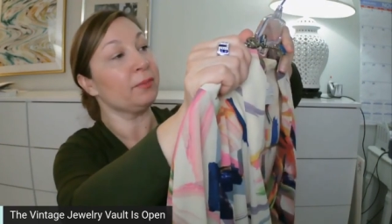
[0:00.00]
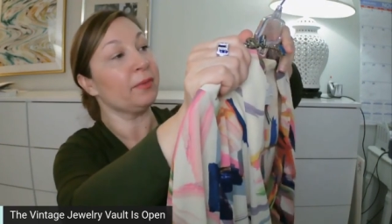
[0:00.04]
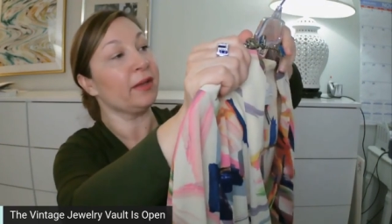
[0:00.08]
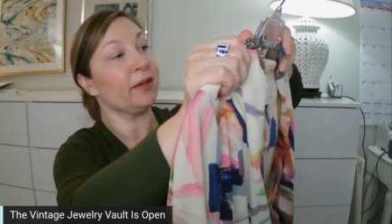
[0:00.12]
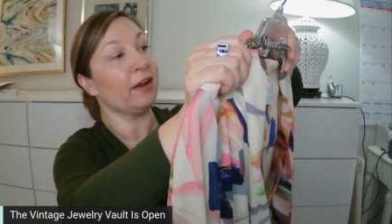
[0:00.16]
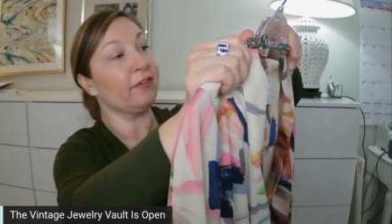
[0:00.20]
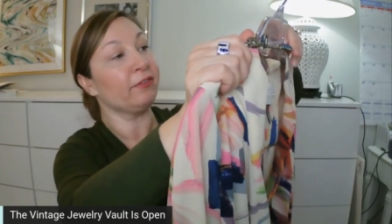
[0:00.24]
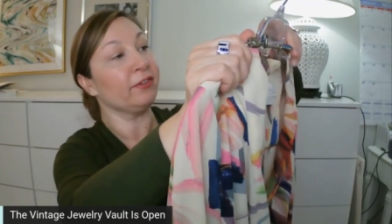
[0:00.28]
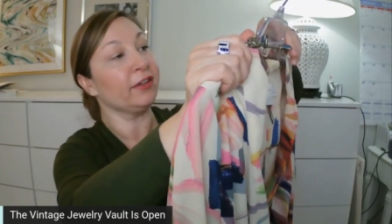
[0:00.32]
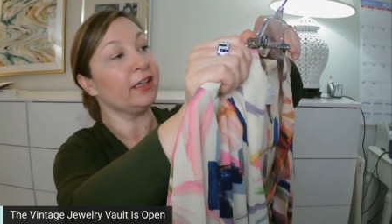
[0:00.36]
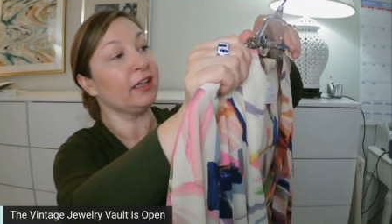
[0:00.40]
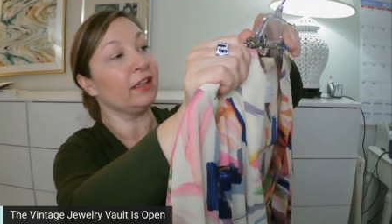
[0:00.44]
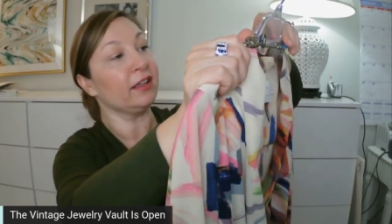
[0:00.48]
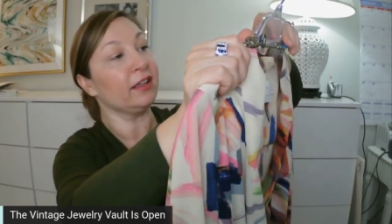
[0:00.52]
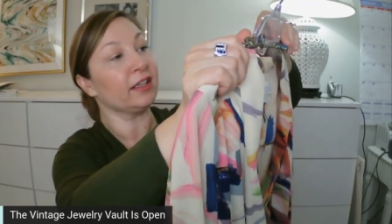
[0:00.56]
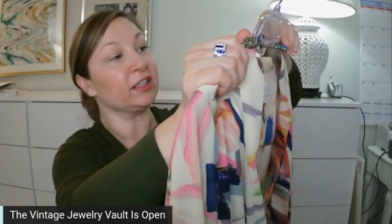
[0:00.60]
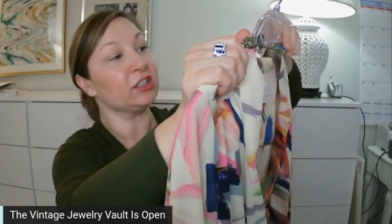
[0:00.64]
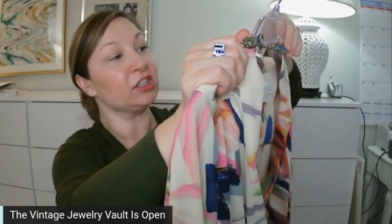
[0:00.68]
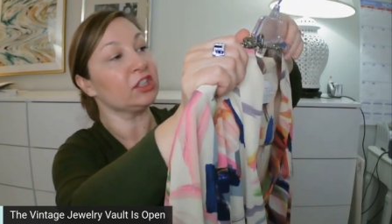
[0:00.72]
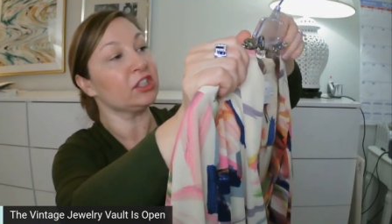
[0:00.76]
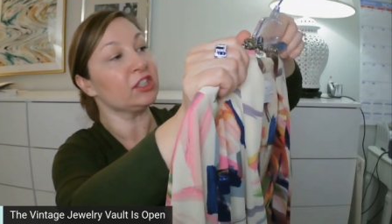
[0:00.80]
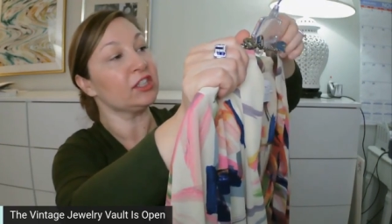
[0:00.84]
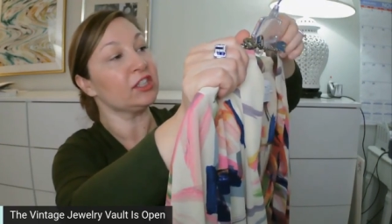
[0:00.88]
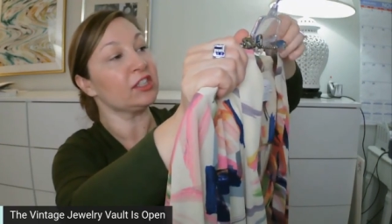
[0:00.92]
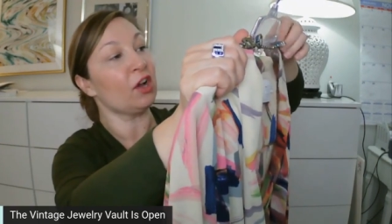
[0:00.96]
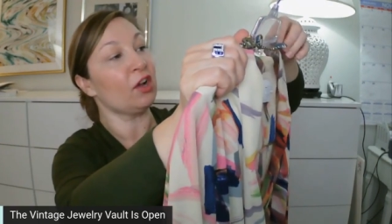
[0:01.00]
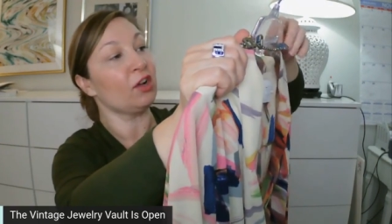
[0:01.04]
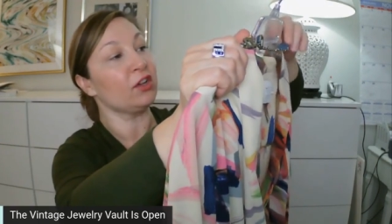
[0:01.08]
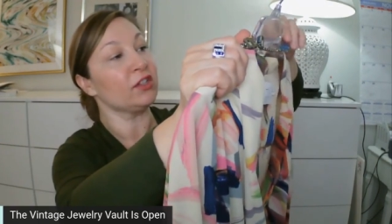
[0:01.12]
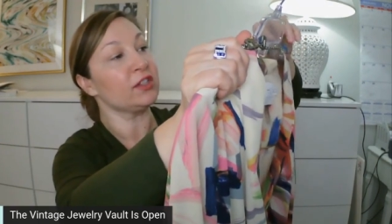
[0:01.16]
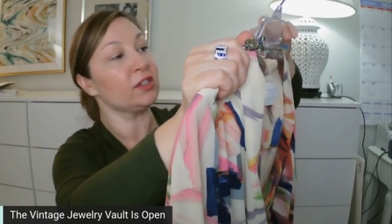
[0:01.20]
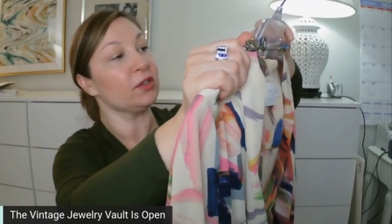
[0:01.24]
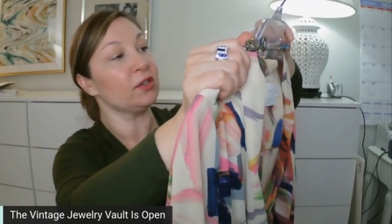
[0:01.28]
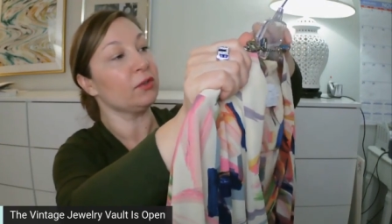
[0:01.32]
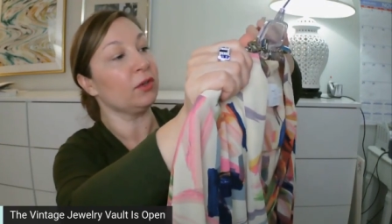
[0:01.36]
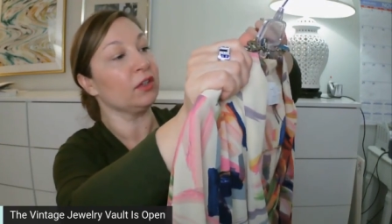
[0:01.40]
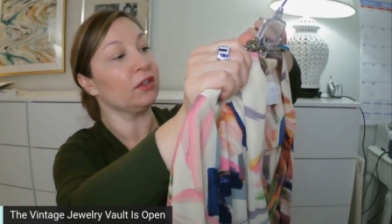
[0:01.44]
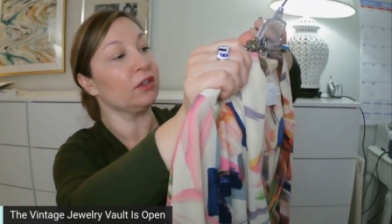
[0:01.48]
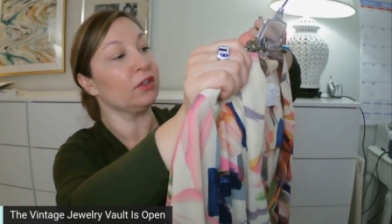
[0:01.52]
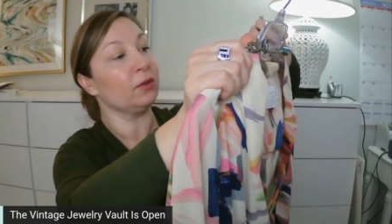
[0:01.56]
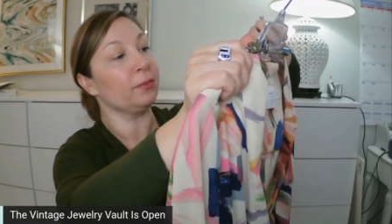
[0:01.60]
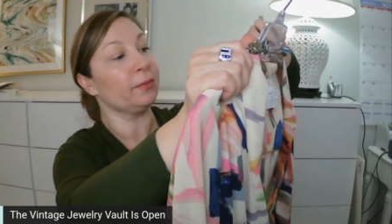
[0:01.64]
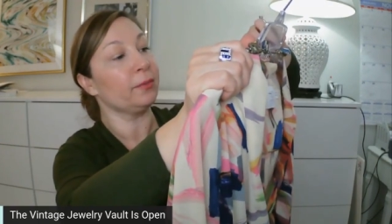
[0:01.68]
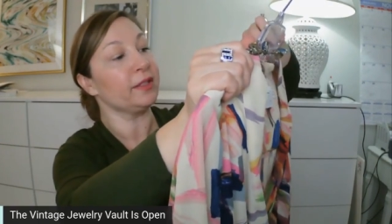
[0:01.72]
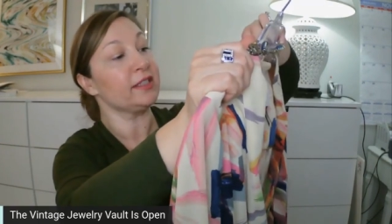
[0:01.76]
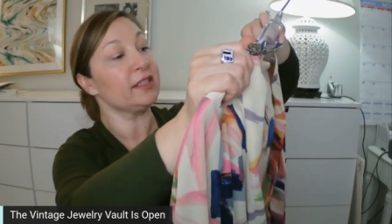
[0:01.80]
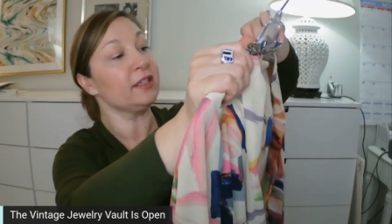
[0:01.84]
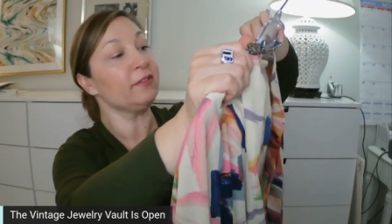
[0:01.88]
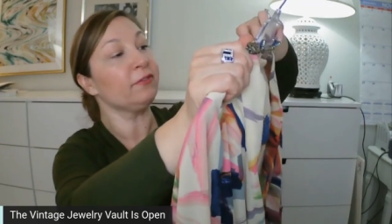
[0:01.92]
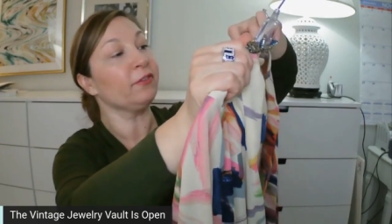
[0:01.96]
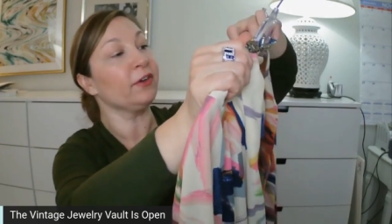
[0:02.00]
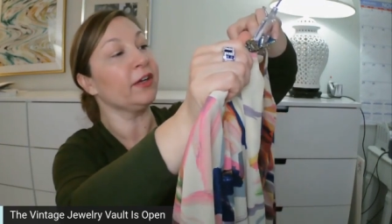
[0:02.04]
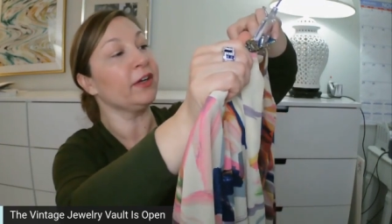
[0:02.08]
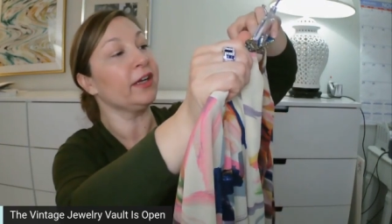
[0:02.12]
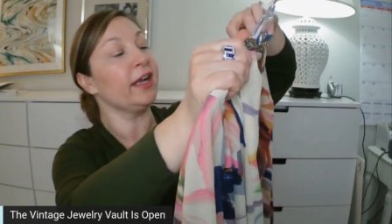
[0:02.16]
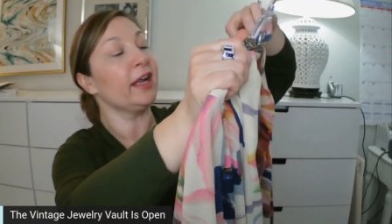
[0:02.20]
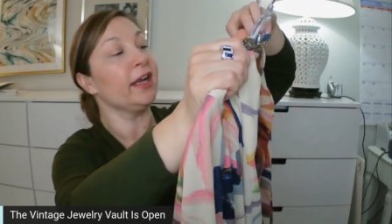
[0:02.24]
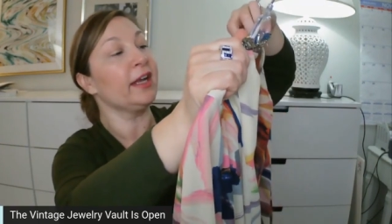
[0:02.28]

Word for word: but every collection is also a little bit different.